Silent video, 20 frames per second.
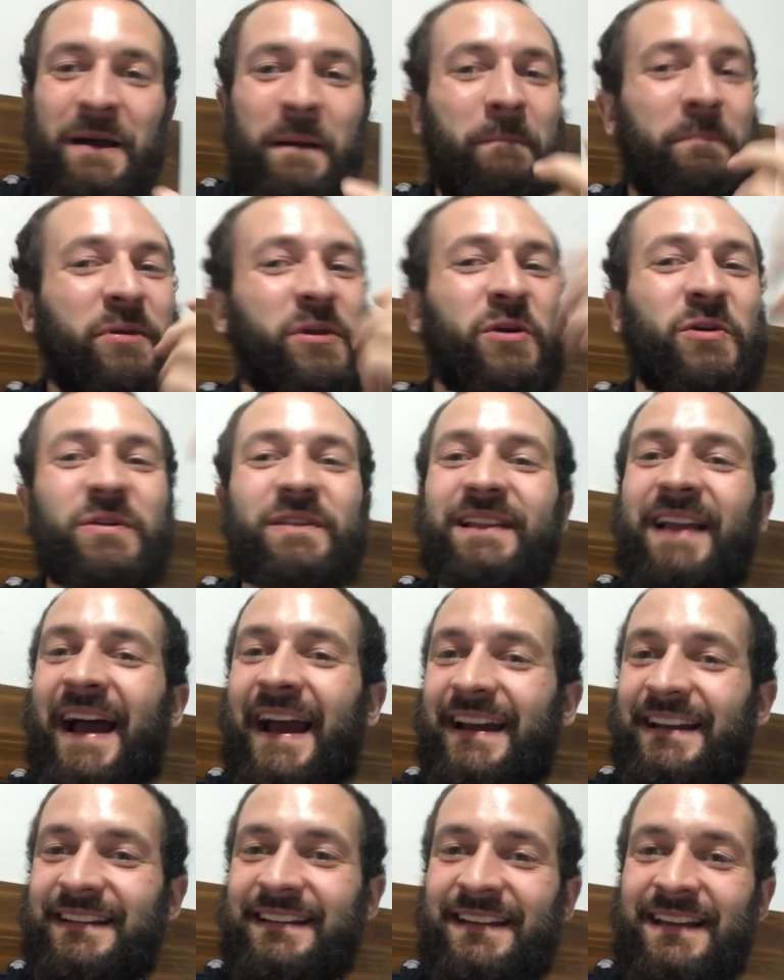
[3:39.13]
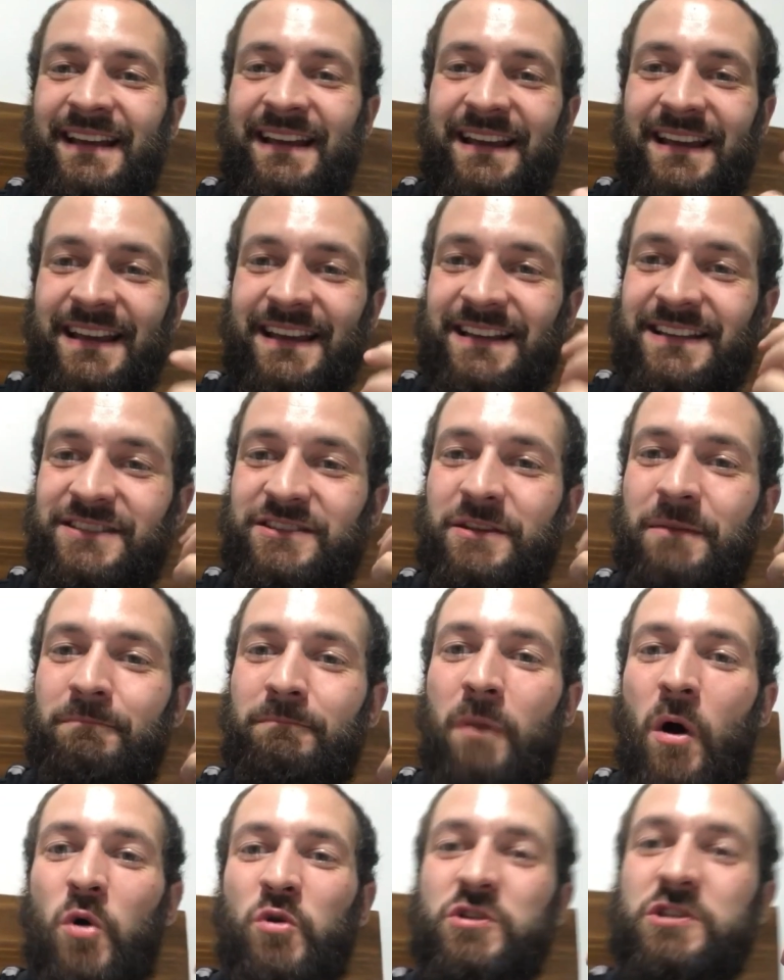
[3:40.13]
Pure light is the
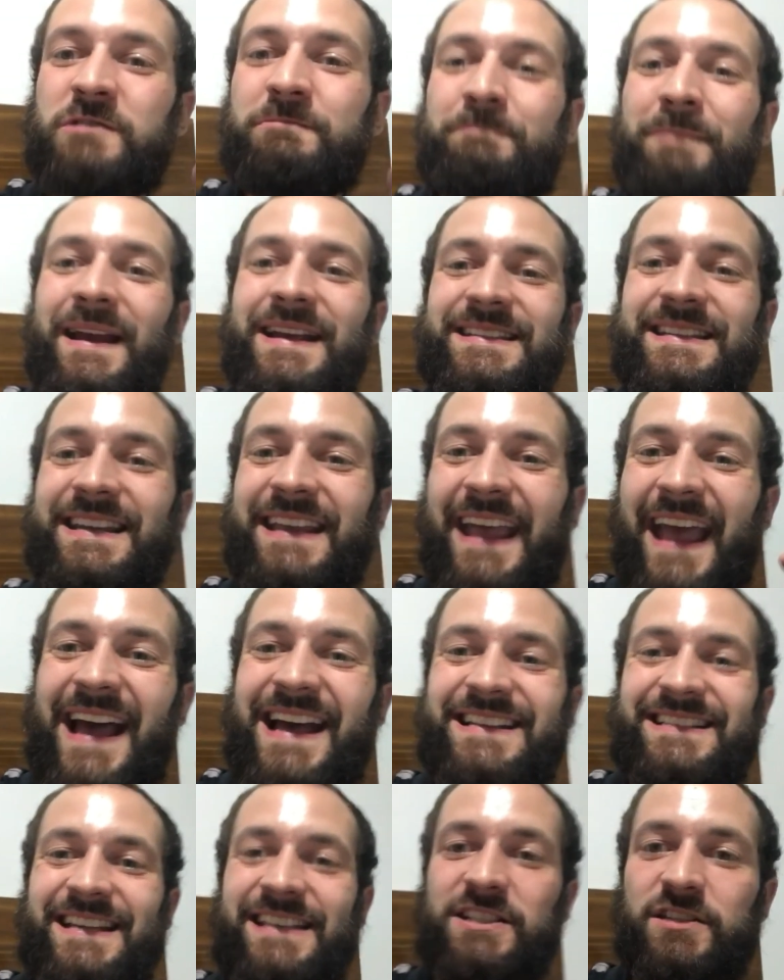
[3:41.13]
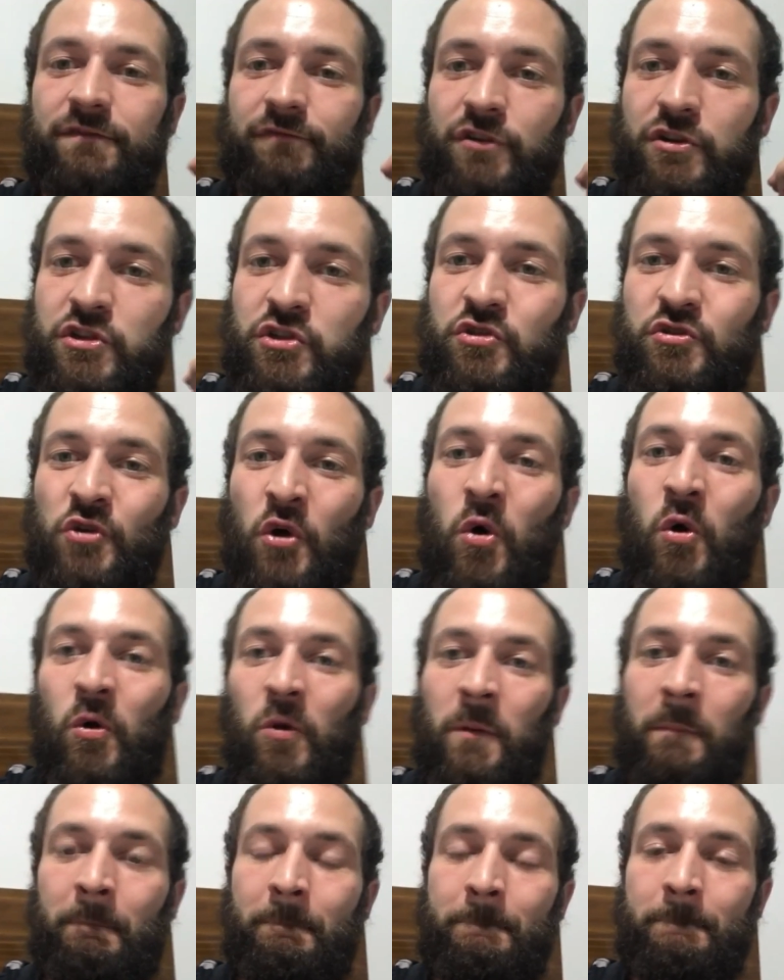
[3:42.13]
most basic essence of our soul.